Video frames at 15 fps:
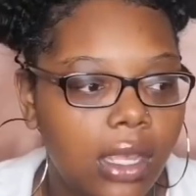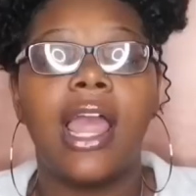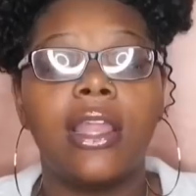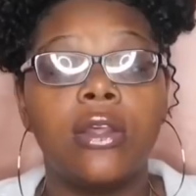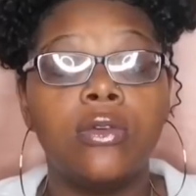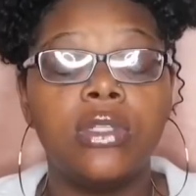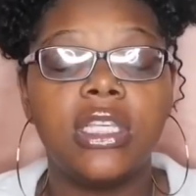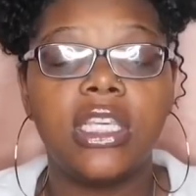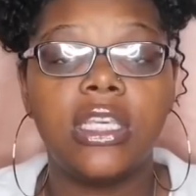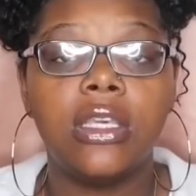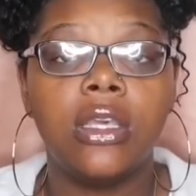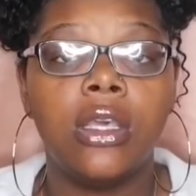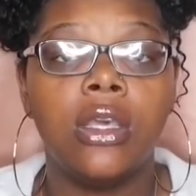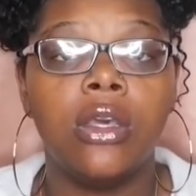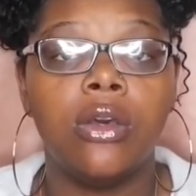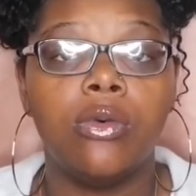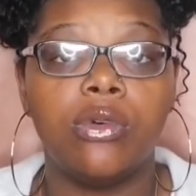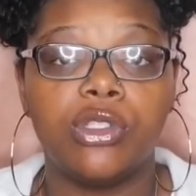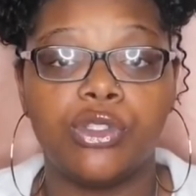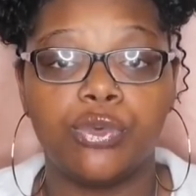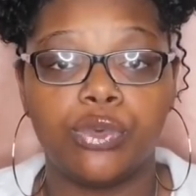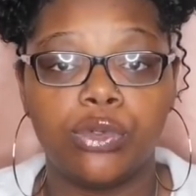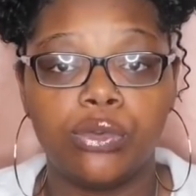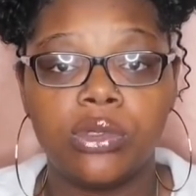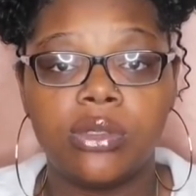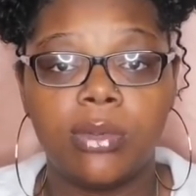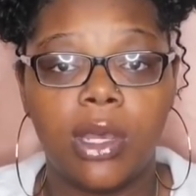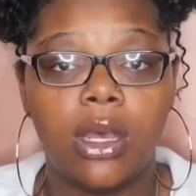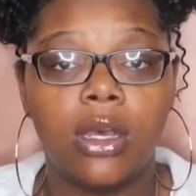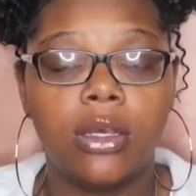Not only was the room
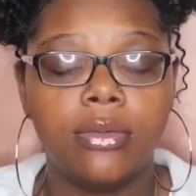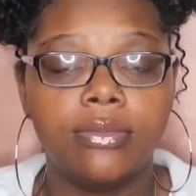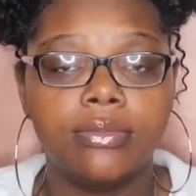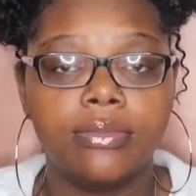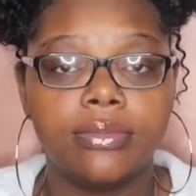small,